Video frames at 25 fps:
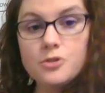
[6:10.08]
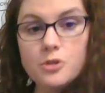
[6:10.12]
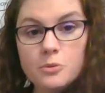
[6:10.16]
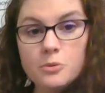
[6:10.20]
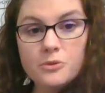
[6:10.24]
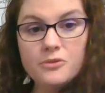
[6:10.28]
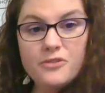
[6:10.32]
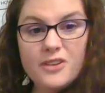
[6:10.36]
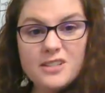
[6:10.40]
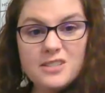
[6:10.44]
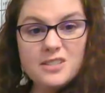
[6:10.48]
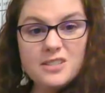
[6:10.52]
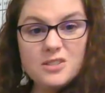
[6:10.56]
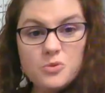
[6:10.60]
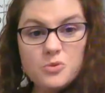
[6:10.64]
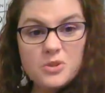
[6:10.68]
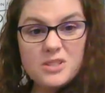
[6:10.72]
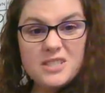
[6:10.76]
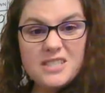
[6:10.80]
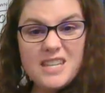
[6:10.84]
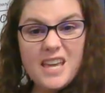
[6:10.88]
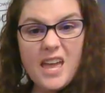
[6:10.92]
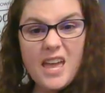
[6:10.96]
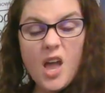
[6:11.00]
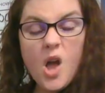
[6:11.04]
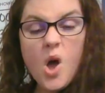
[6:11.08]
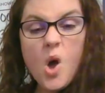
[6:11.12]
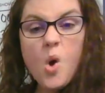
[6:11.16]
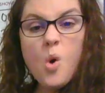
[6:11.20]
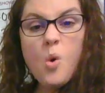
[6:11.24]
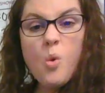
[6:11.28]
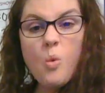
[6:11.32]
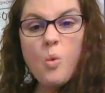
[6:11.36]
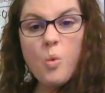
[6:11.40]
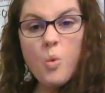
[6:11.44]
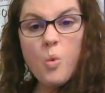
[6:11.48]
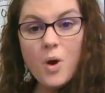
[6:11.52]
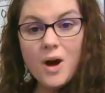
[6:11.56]
adorable faces was day
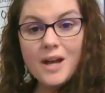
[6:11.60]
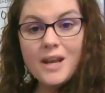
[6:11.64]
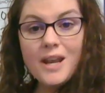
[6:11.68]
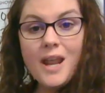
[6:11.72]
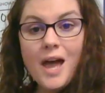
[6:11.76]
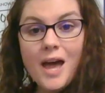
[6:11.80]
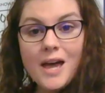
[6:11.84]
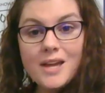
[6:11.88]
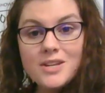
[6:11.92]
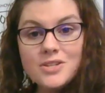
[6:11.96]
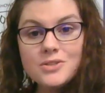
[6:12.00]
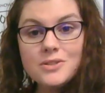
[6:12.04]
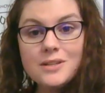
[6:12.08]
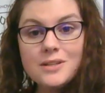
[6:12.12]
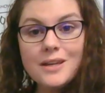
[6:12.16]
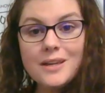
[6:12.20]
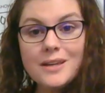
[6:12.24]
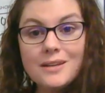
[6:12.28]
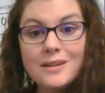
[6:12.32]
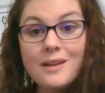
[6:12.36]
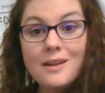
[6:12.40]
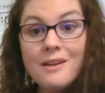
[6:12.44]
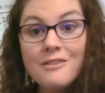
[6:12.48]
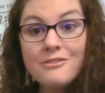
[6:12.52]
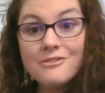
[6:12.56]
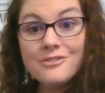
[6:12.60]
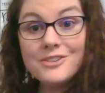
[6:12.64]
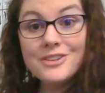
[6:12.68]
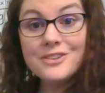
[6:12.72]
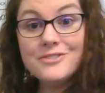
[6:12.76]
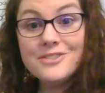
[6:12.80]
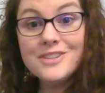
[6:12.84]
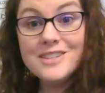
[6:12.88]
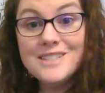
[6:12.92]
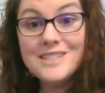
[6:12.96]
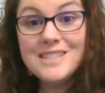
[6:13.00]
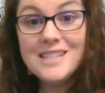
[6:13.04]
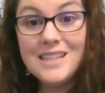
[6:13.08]

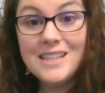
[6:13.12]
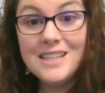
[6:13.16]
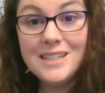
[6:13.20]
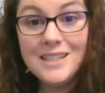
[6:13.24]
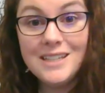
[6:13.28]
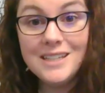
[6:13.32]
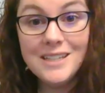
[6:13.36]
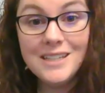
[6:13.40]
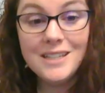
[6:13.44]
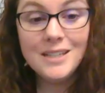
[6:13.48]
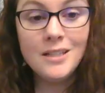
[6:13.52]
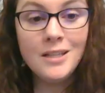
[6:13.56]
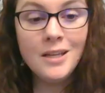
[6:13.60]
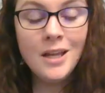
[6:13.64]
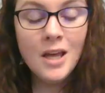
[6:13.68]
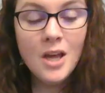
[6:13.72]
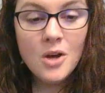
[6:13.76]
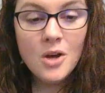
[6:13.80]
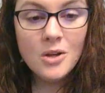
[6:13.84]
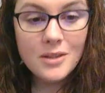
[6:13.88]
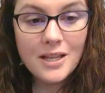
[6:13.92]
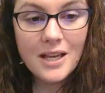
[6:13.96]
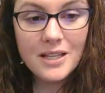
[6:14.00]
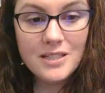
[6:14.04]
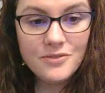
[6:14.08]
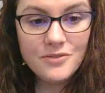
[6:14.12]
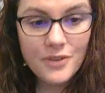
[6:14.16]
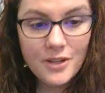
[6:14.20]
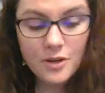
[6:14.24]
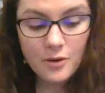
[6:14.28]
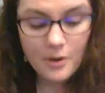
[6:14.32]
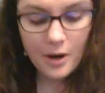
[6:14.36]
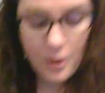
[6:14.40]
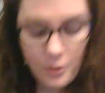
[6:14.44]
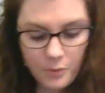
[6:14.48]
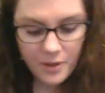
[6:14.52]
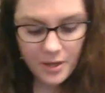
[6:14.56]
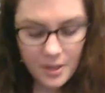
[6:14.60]
115. Let's
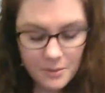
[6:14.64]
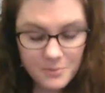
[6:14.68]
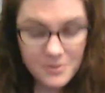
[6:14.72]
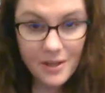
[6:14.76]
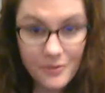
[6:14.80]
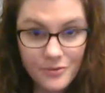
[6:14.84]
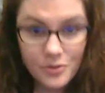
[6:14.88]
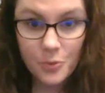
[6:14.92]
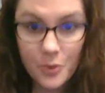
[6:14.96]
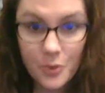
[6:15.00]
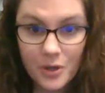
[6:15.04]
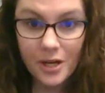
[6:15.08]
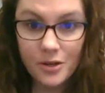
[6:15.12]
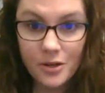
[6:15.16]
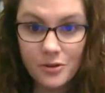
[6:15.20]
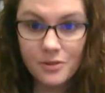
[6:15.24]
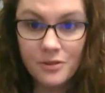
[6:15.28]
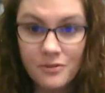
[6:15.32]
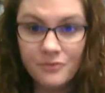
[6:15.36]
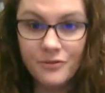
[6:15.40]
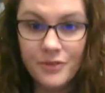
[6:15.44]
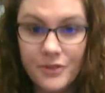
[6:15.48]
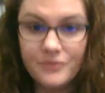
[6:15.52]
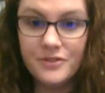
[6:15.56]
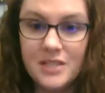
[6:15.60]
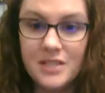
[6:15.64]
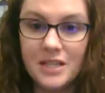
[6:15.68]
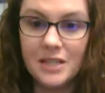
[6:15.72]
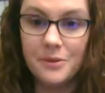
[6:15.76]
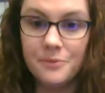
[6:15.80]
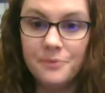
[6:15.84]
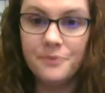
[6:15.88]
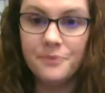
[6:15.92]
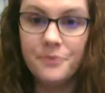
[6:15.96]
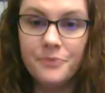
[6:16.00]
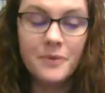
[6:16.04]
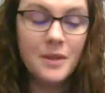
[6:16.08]
figure out what comes after 115.